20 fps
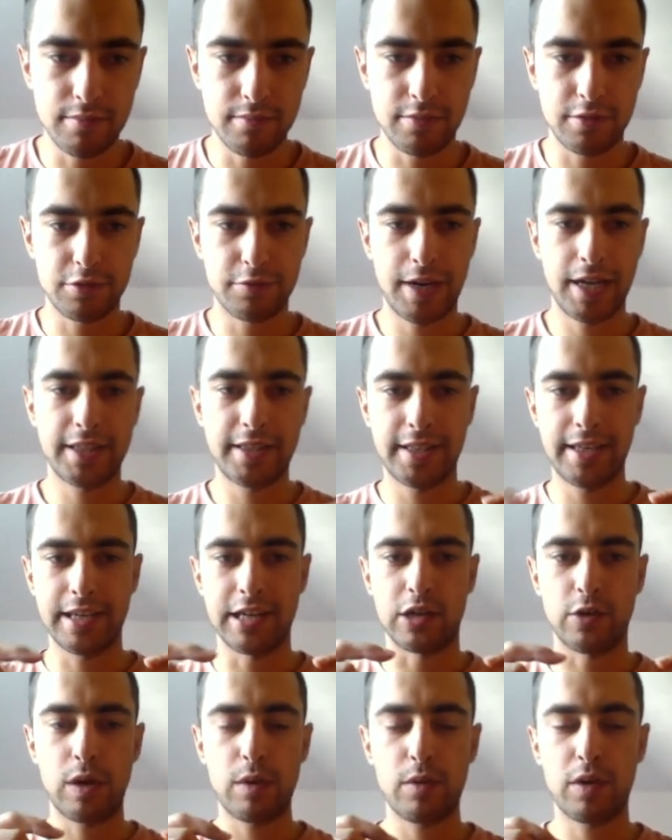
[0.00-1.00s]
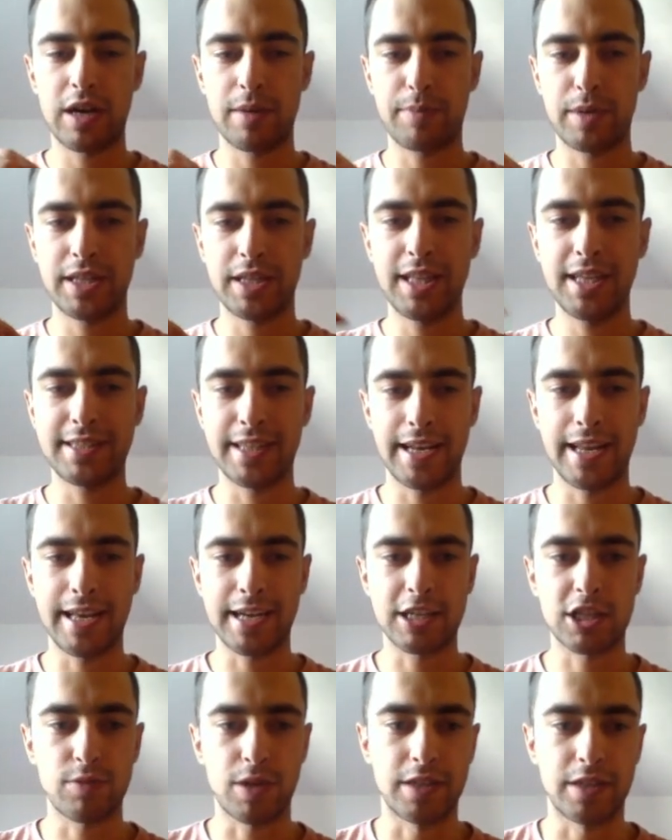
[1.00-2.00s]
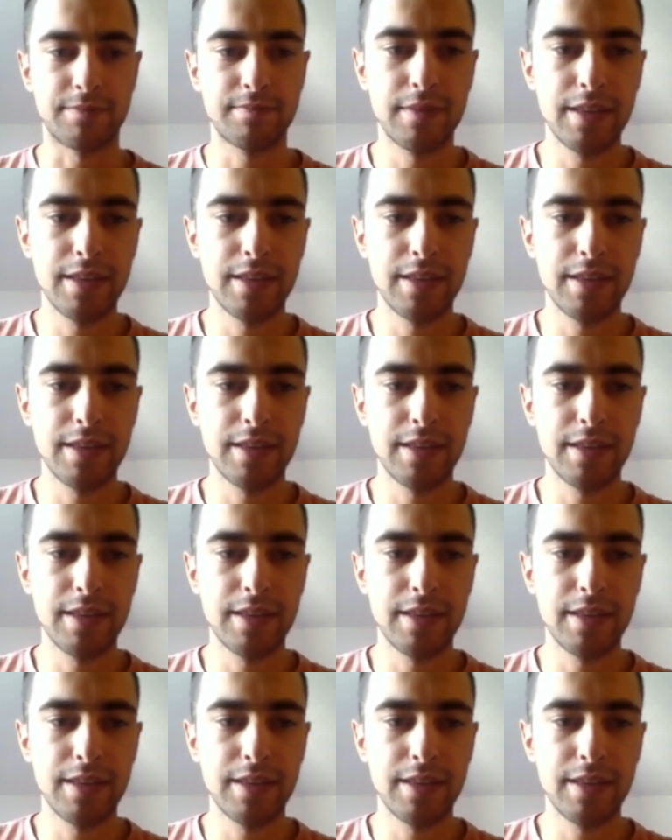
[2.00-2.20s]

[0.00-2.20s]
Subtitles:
right here. We want to predict the next one.